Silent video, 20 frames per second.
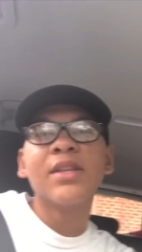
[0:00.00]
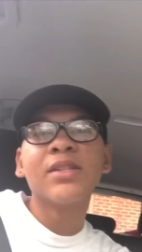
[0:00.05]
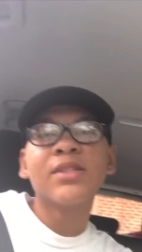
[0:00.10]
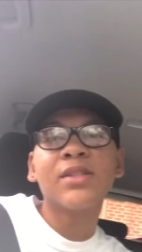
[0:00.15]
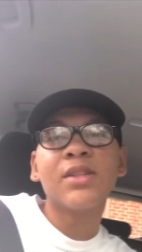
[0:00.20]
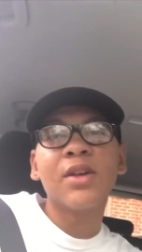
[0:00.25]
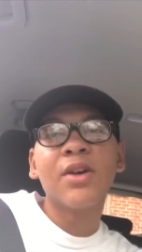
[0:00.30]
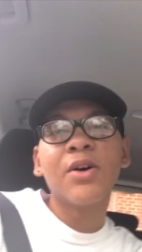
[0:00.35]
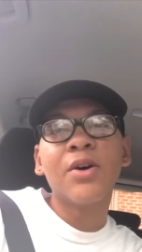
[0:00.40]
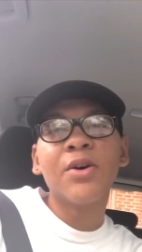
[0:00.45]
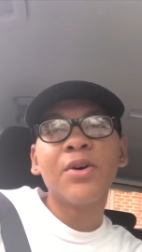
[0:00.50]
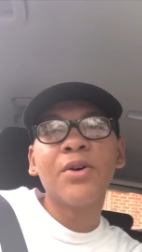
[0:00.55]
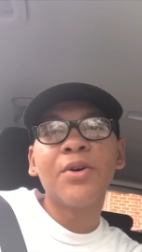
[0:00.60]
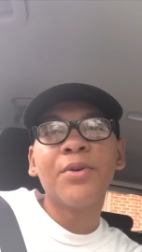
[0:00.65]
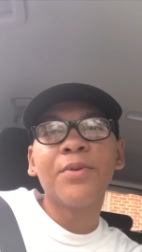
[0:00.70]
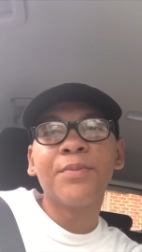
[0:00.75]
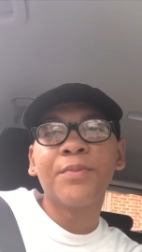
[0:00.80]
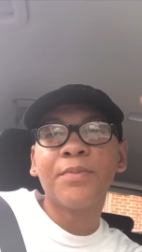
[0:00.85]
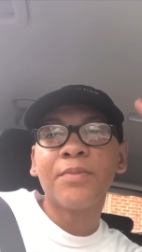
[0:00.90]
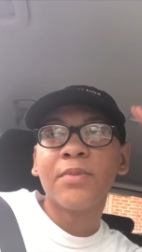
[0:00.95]

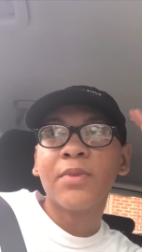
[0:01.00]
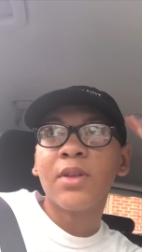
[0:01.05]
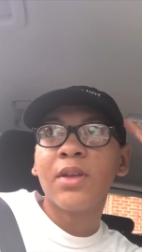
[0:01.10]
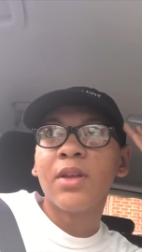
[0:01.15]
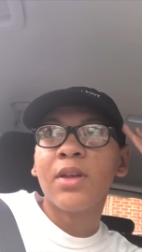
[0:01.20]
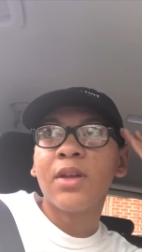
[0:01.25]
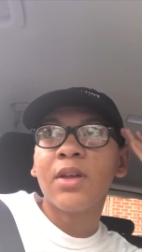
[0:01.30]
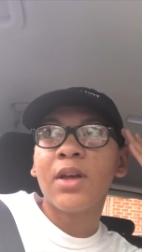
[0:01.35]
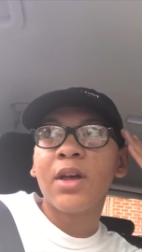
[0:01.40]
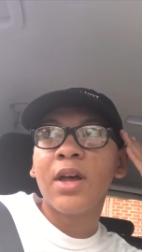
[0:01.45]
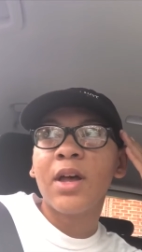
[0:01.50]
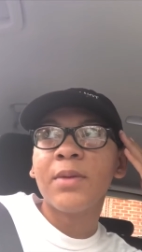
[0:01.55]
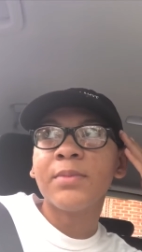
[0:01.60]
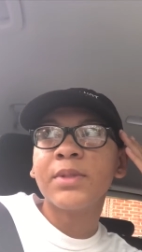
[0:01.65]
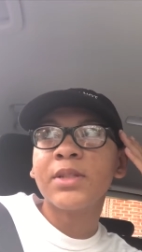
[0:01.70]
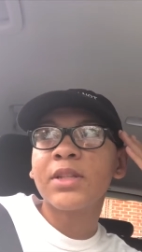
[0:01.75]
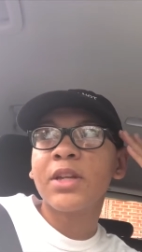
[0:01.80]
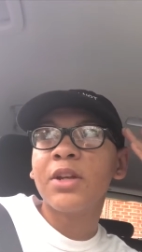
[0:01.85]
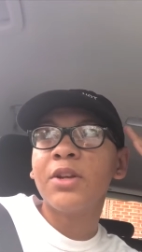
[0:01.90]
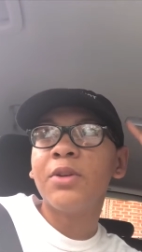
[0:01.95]
So I'm
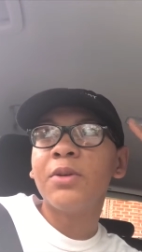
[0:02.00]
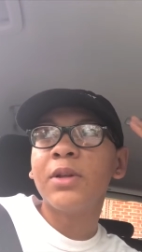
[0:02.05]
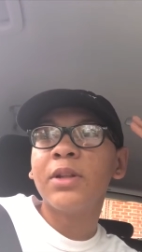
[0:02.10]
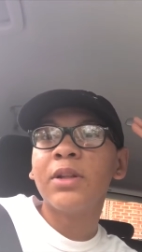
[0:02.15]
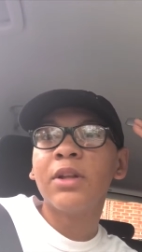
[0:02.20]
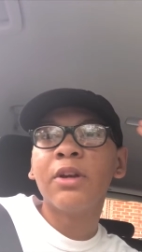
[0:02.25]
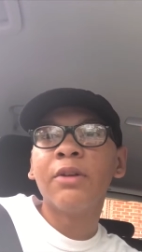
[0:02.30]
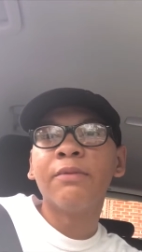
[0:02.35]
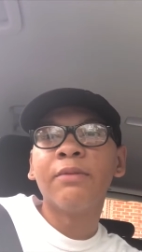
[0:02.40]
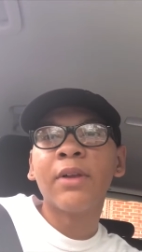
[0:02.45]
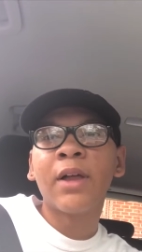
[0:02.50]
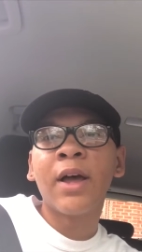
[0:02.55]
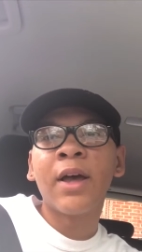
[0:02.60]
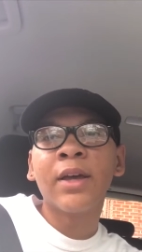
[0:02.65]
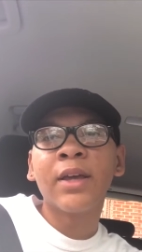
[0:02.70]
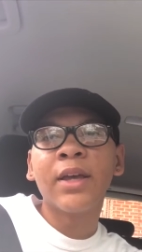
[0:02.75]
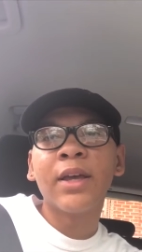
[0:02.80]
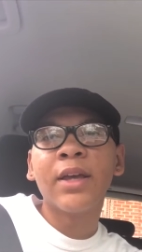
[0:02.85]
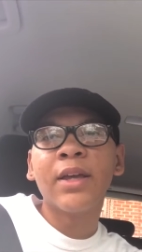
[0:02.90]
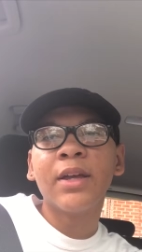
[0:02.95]
just gonna do a little
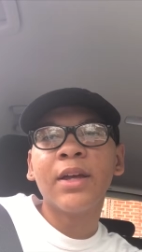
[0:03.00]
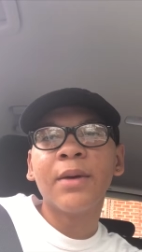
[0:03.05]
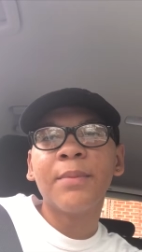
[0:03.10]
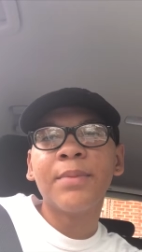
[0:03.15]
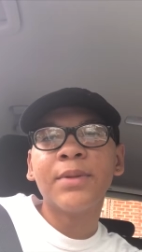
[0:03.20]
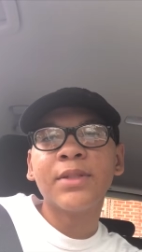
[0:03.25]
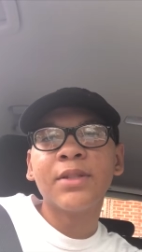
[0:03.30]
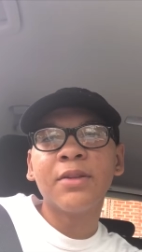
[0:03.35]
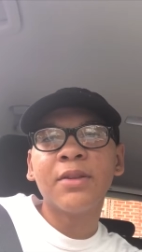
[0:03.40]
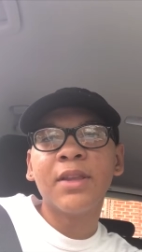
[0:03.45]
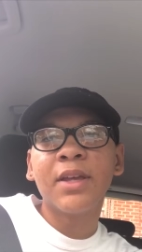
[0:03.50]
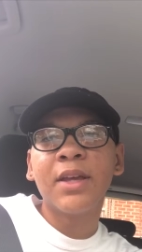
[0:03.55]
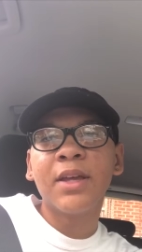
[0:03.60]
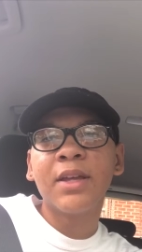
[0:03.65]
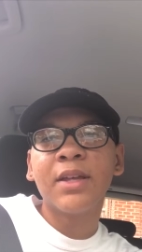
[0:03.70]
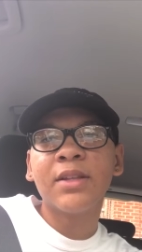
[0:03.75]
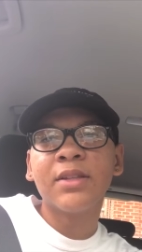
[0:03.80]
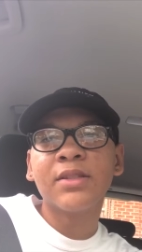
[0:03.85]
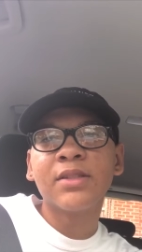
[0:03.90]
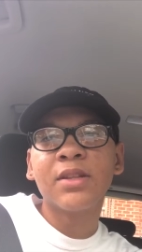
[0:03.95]
vlogging up until
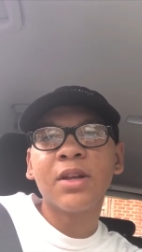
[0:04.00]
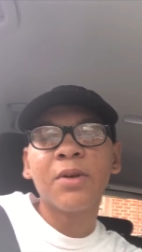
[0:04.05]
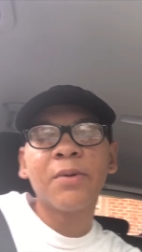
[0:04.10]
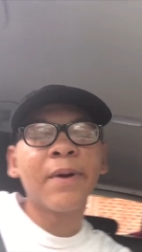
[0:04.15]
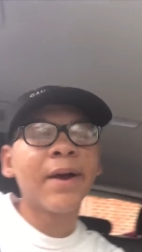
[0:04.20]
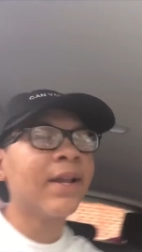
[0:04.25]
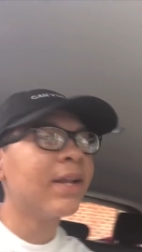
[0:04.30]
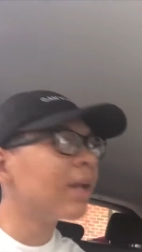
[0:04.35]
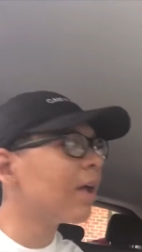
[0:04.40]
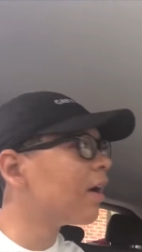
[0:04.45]
then. So right